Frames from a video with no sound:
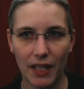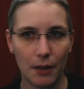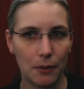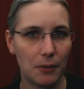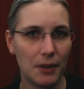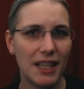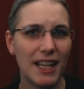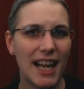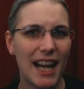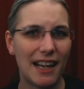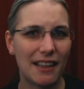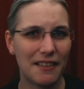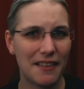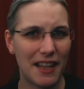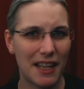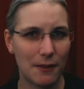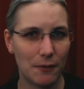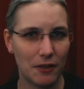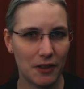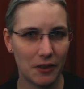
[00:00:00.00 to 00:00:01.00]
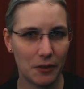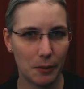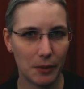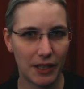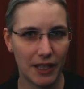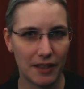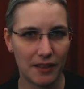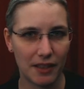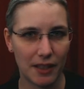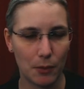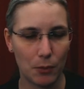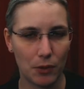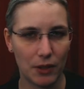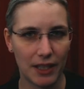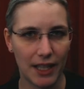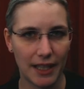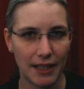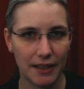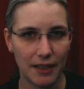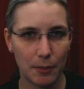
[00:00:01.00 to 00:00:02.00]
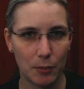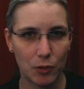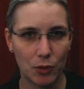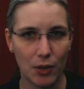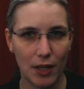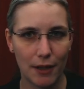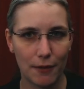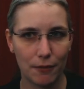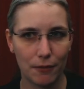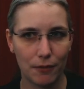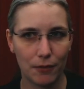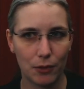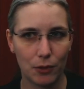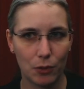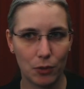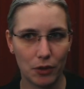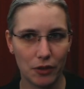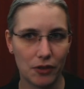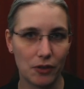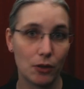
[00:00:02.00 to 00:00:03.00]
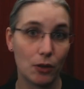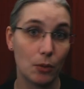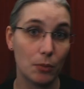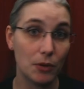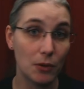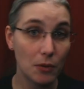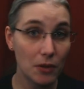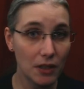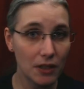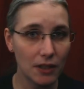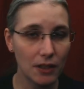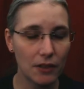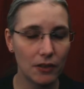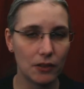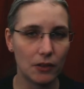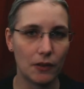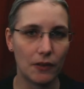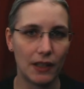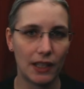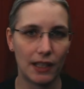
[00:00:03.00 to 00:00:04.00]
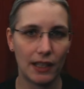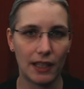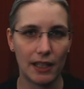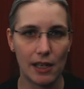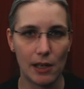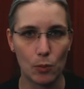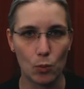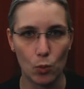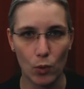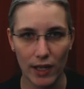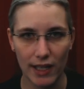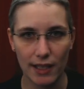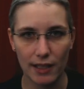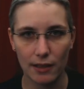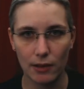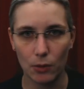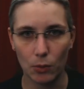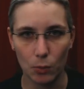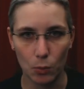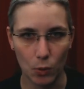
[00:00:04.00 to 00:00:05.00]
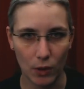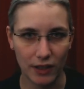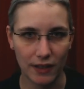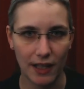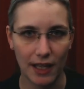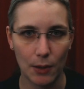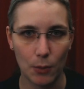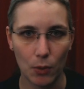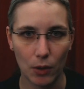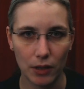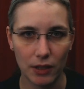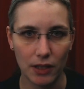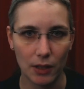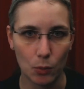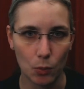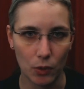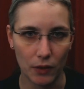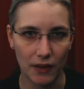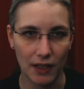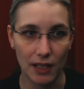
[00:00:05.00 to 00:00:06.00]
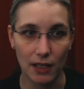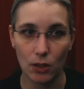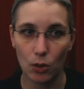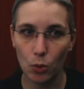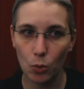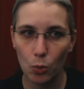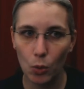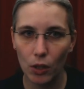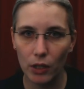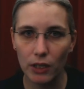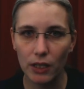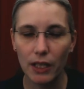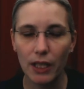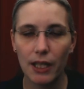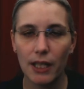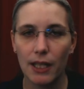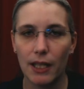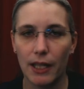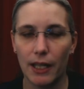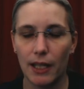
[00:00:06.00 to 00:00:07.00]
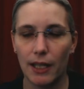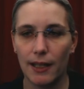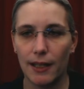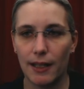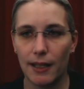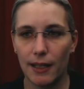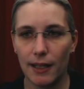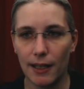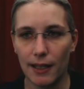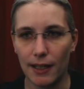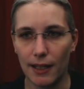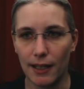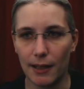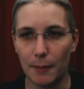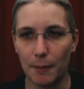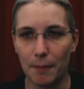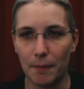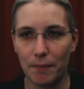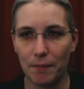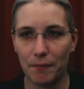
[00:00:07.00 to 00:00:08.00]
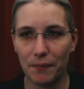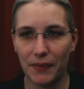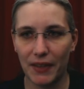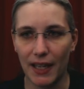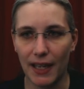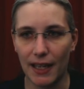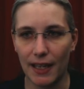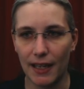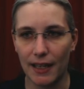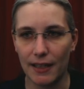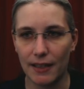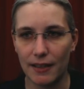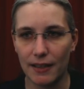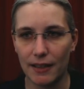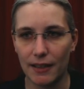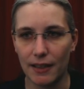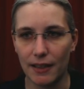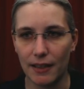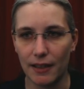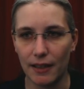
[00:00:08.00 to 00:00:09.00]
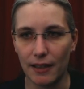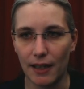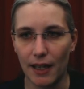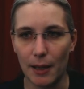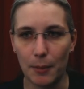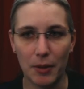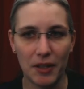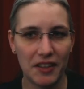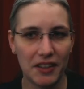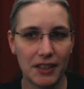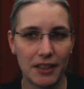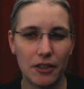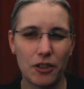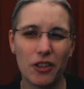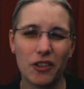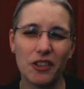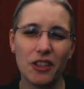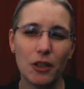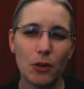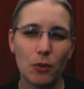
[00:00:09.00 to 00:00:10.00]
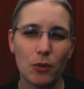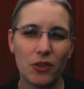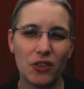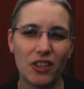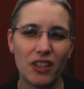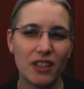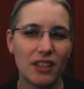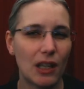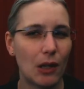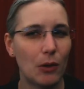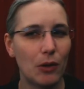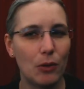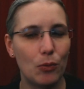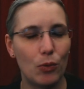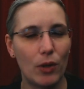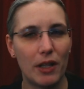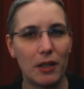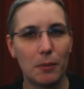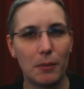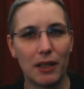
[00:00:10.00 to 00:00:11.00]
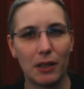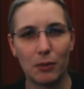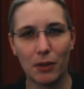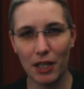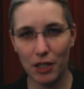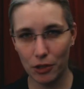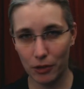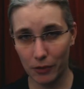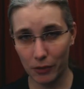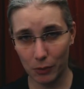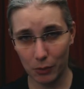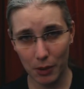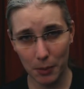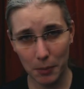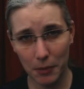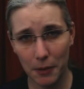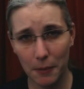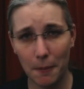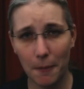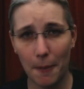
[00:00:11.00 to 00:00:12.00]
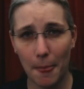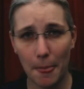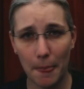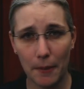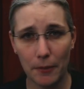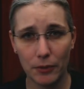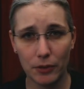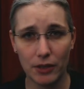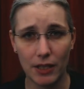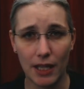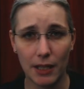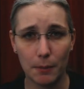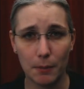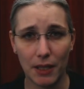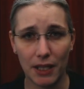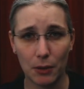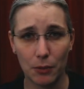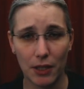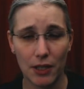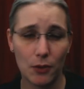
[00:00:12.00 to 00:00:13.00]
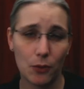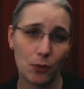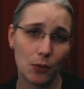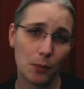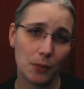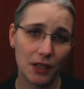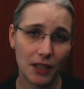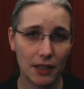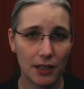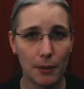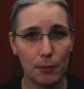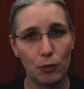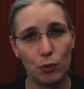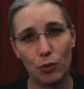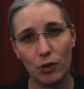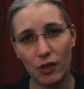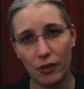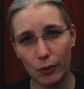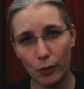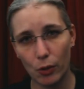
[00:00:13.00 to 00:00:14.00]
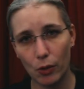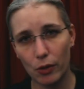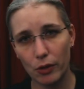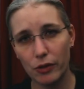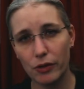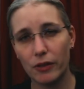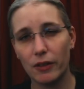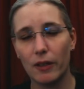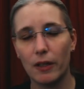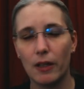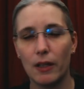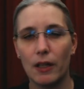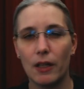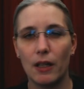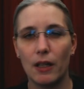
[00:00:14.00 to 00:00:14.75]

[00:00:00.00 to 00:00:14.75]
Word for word: yeah really aren't that visible as i would like them to have towards the community so that they can weigh in on what they want and what they don't want um, and uh, I basically just need to sit down and write a migration script that migrates from GitHub to Discourse.